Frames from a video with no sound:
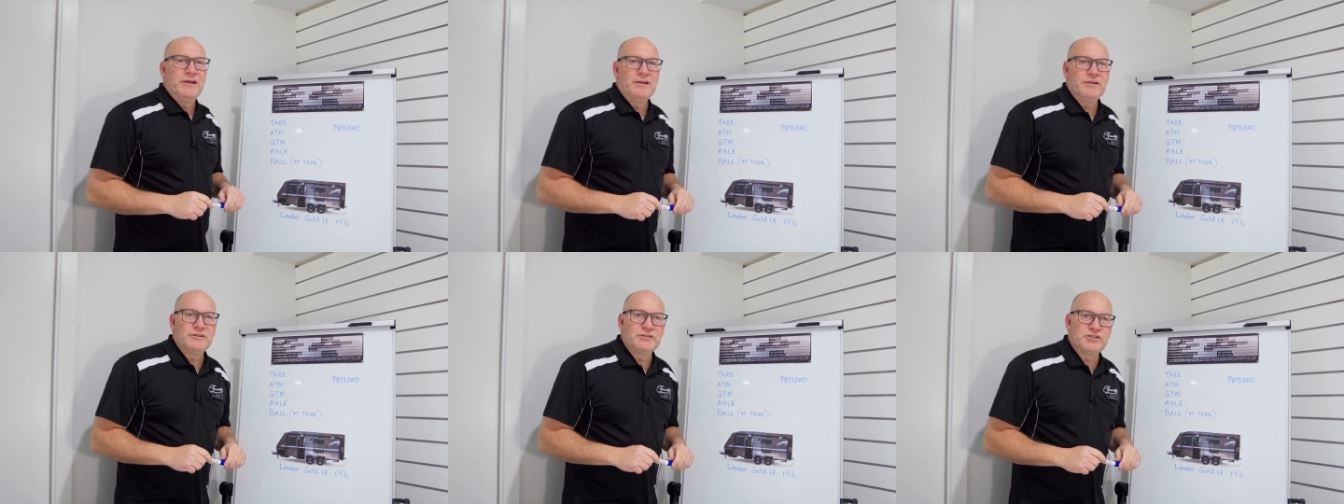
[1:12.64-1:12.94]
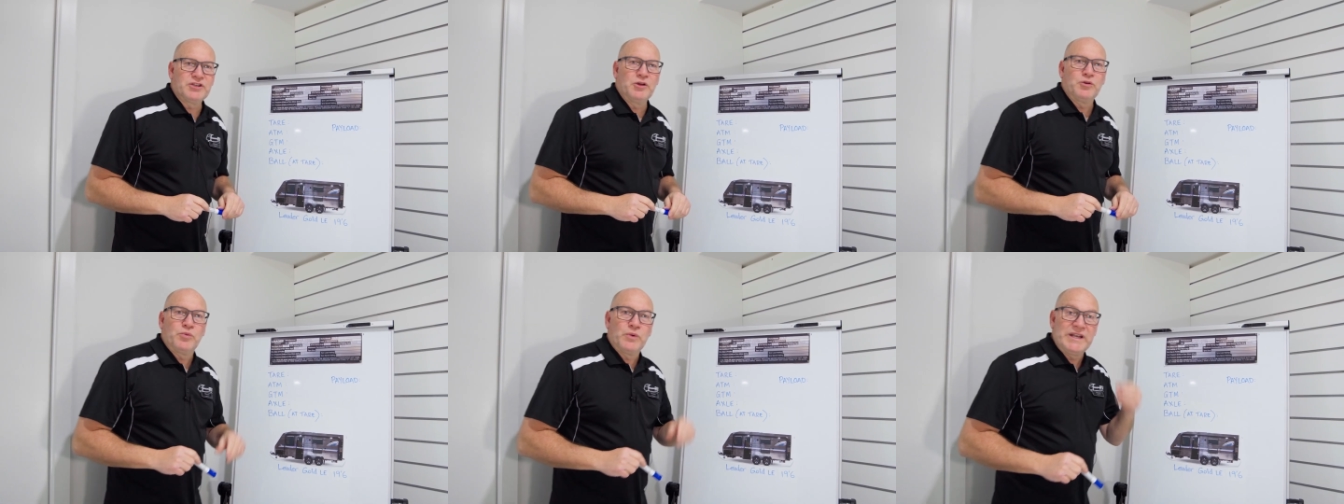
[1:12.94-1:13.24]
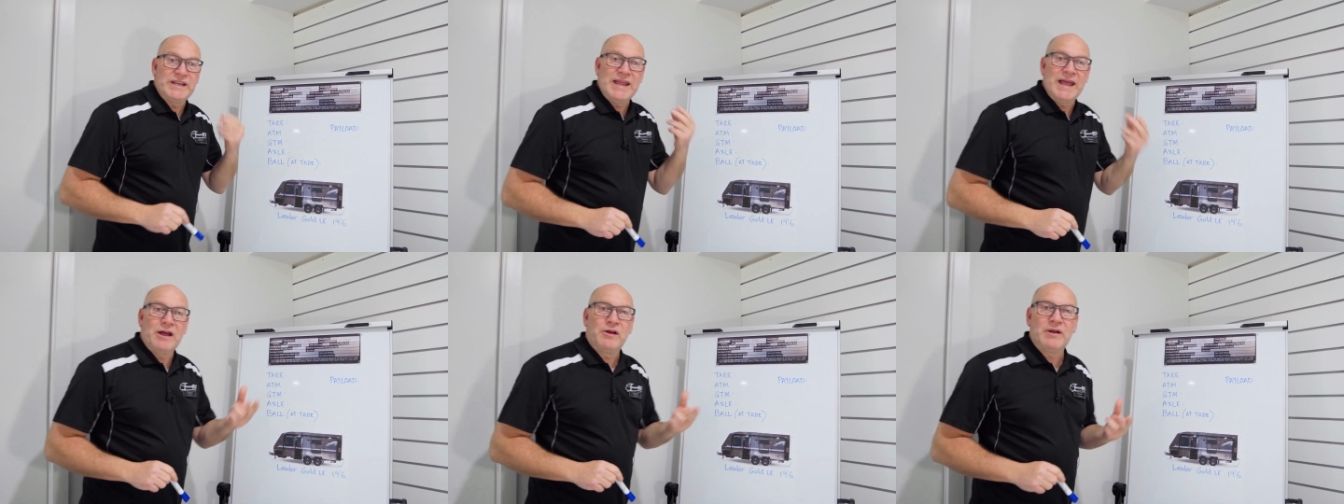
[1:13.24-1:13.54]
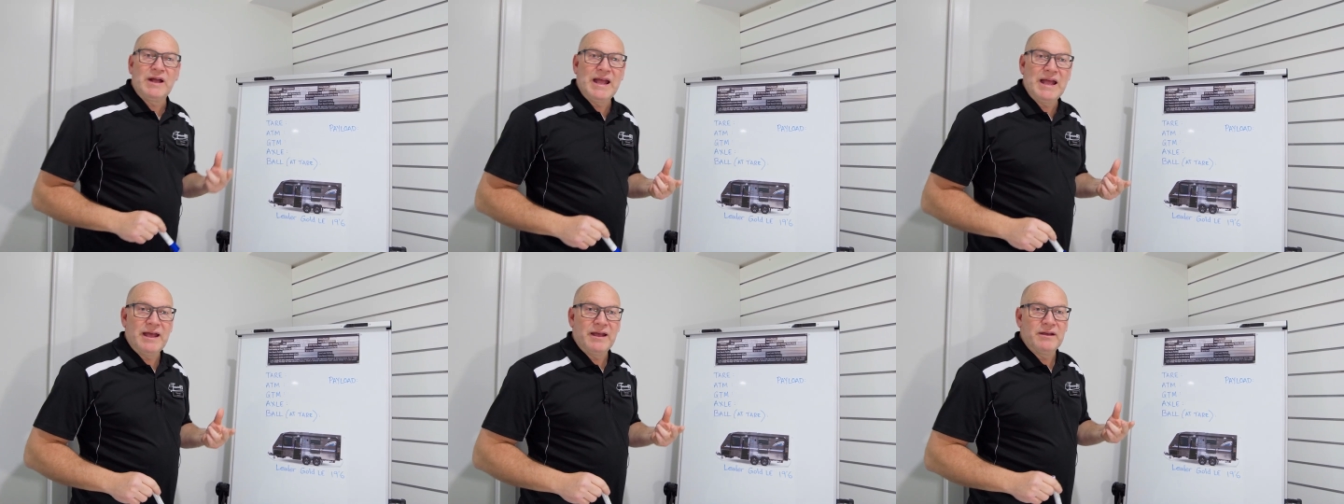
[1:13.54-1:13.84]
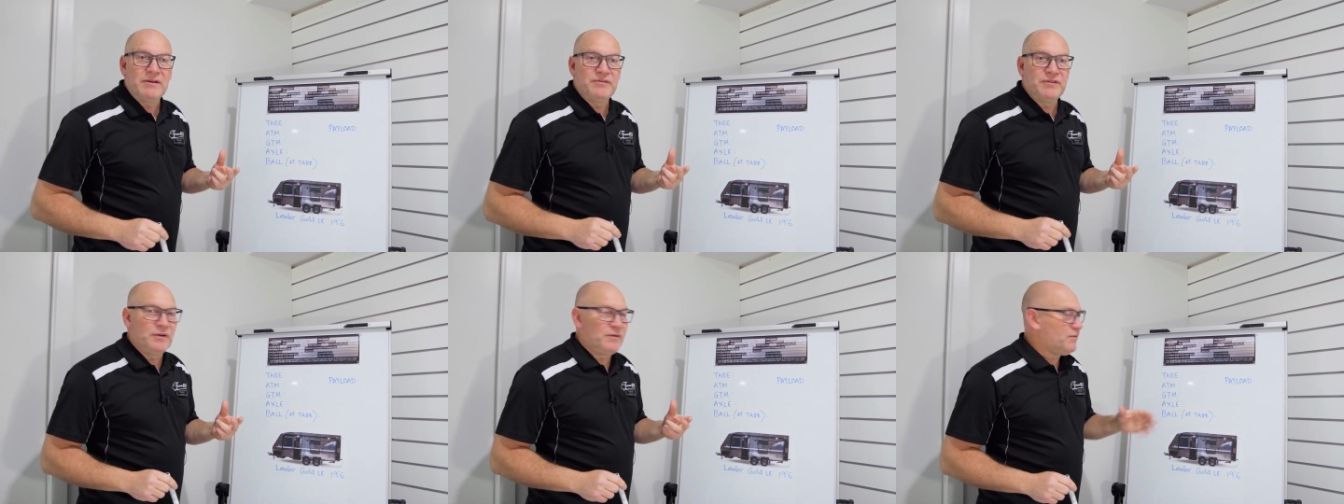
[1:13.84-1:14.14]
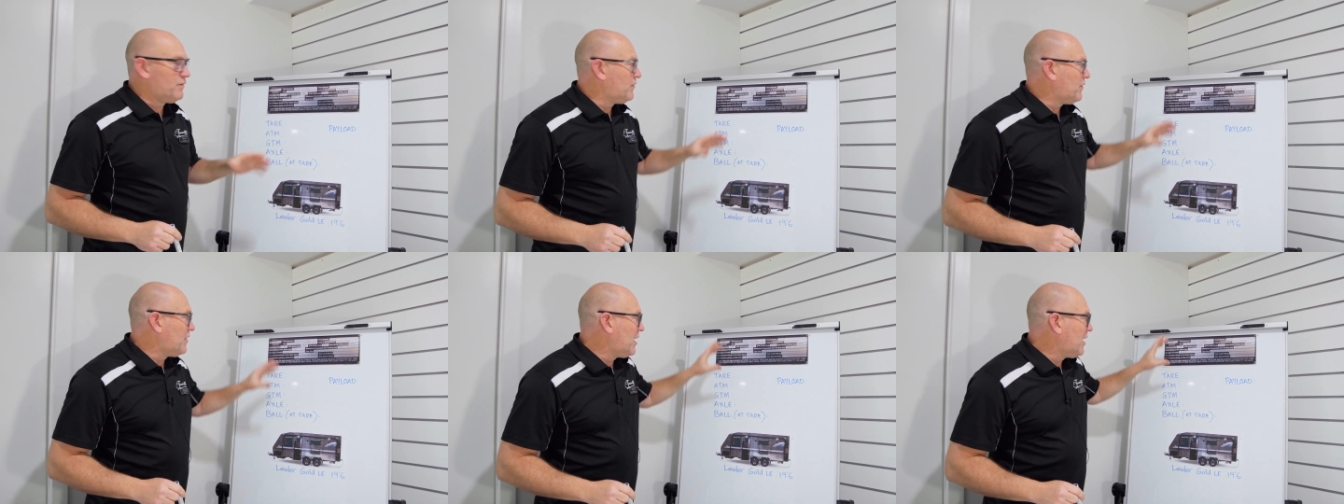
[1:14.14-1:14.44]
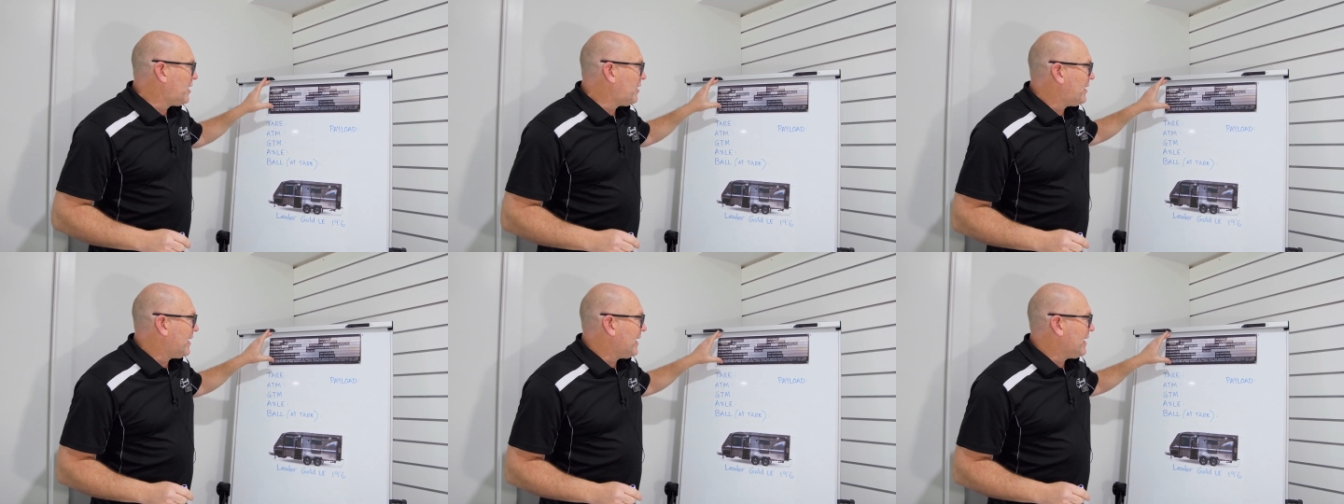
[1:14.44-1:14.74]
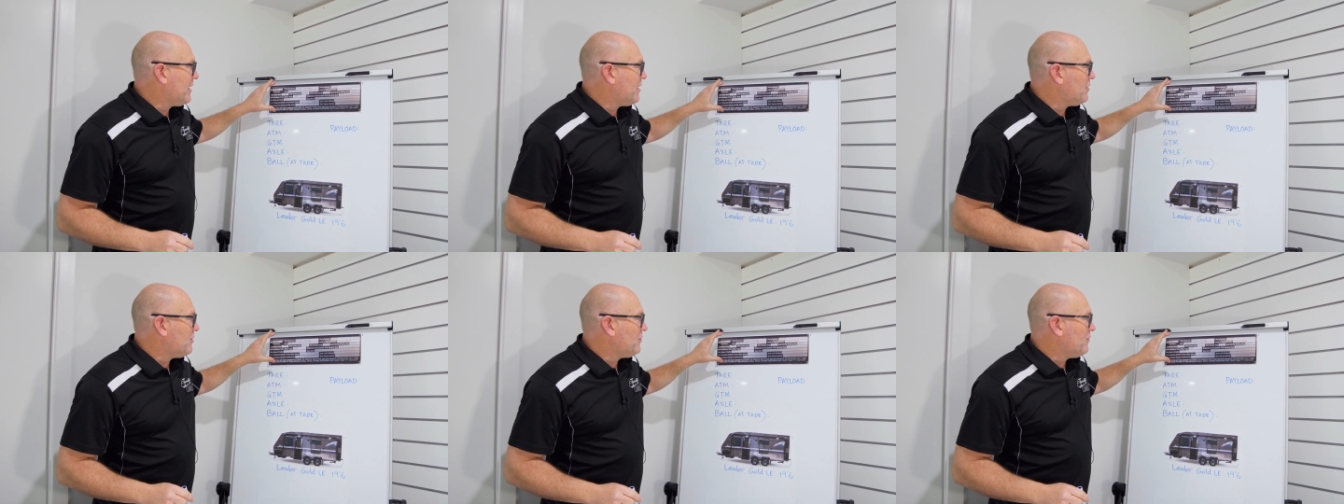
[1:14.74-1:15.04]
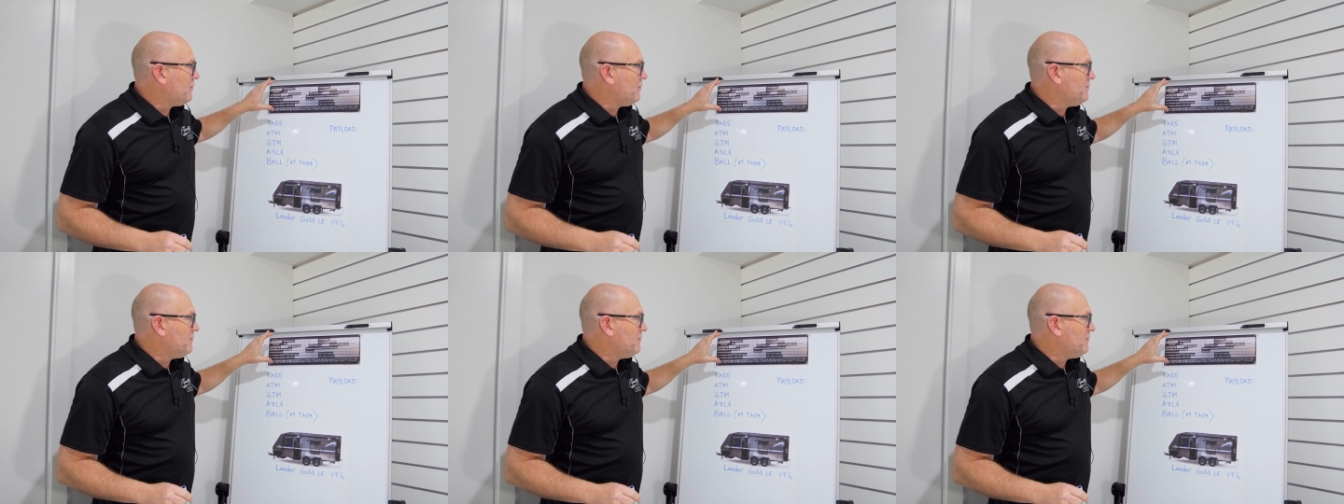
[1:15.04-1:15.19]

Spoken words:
So we now have, via our